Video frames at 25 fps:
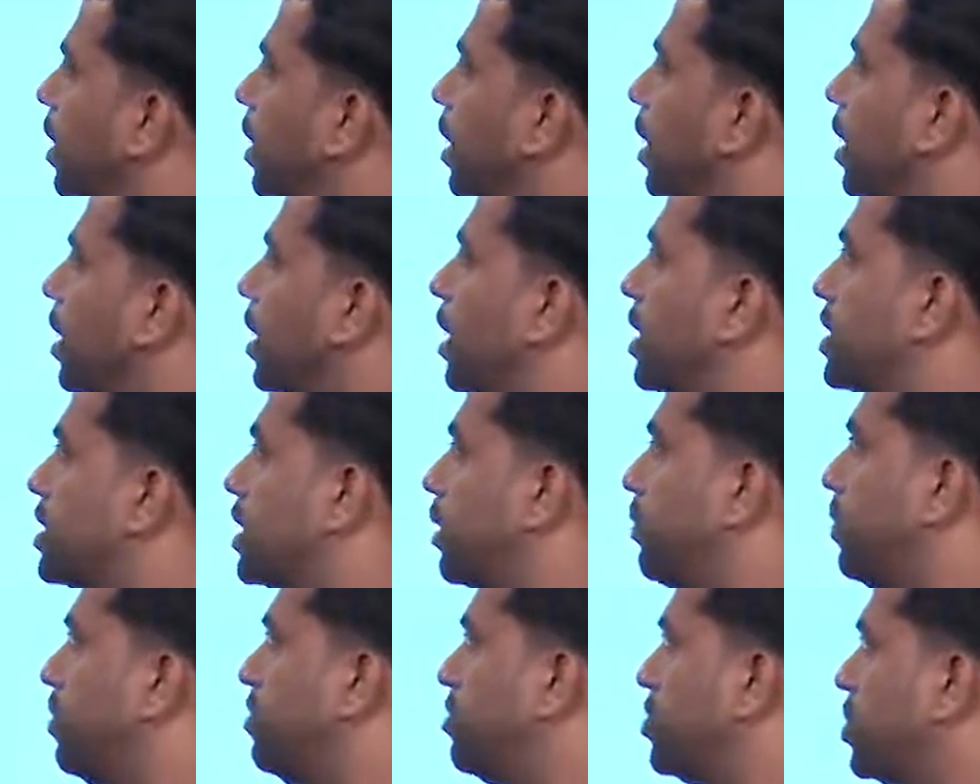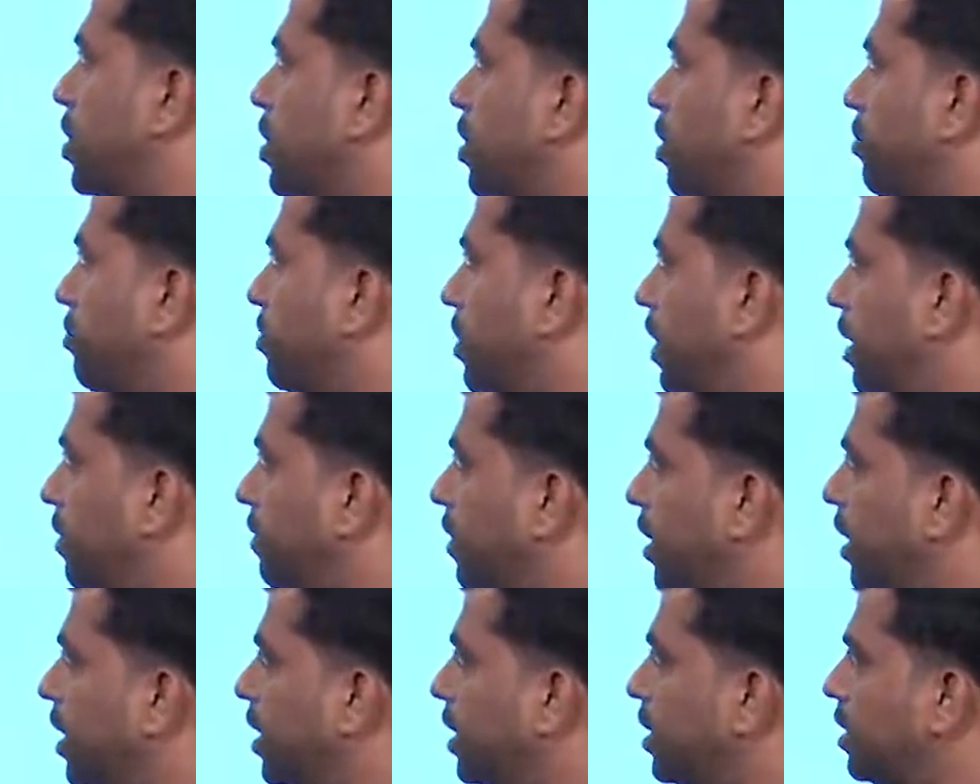Distribution of
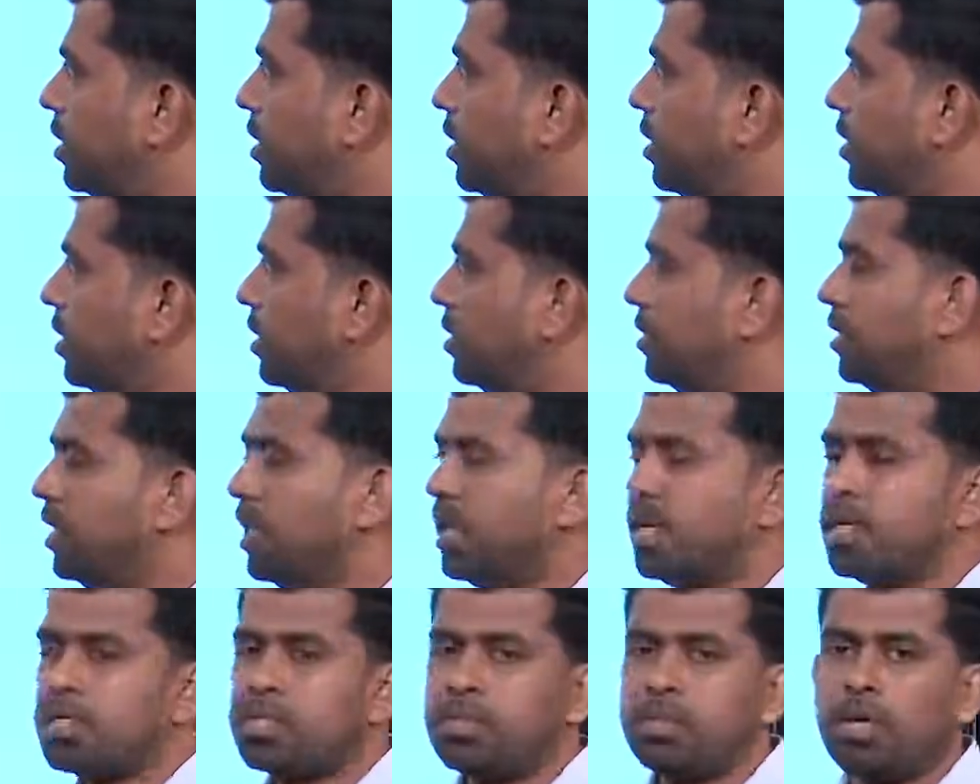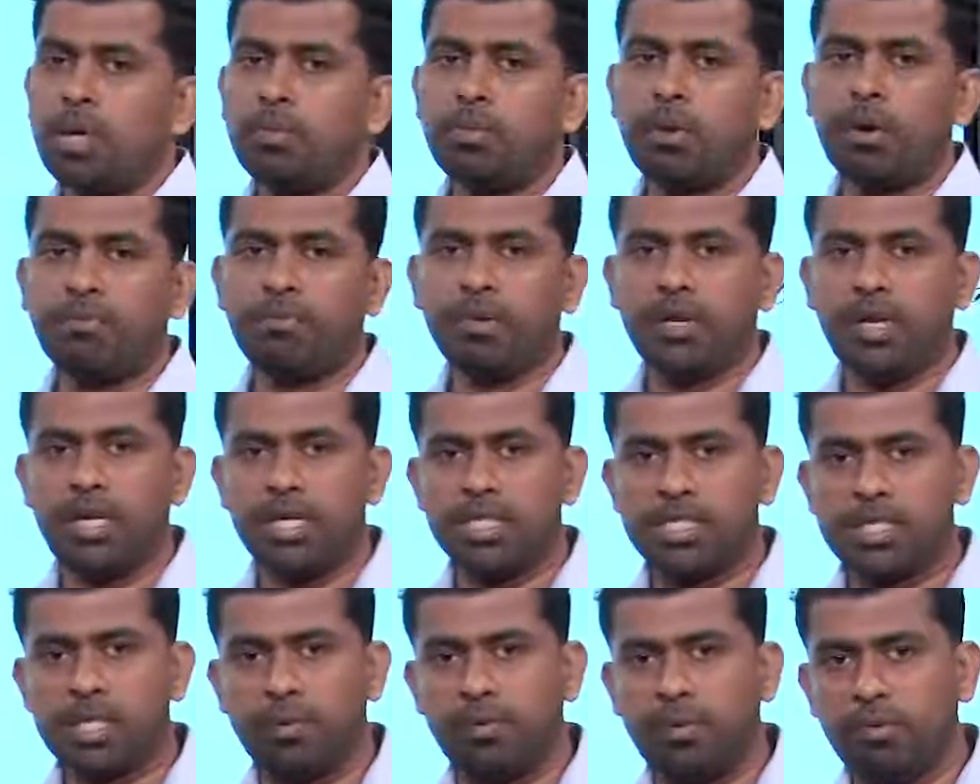dividend. There is no profit
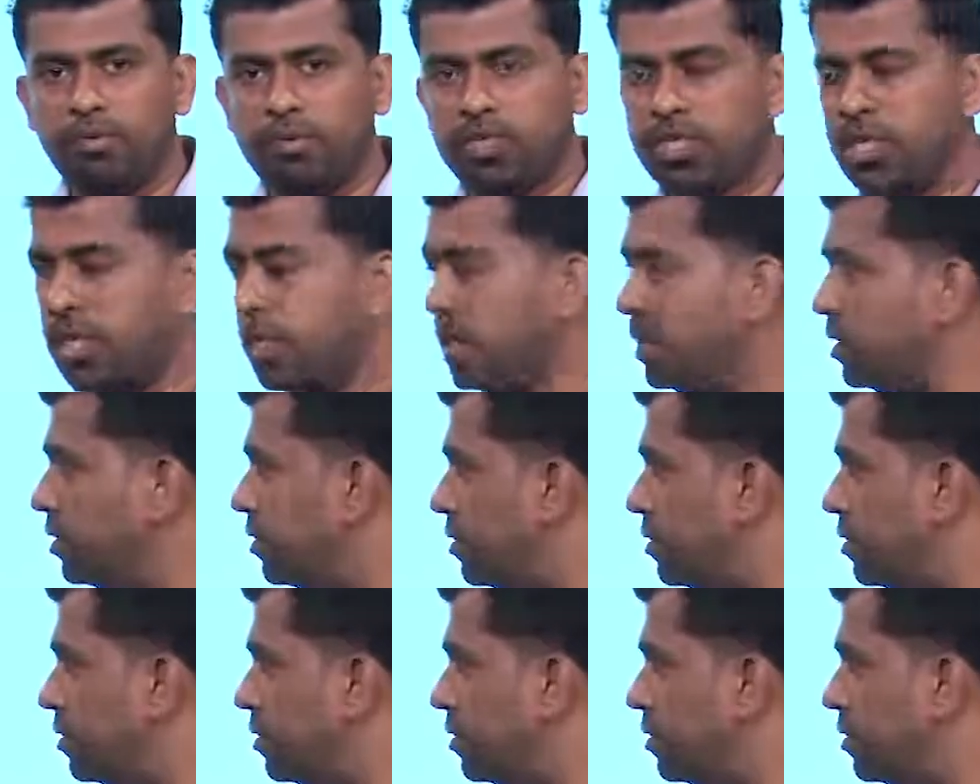distribution.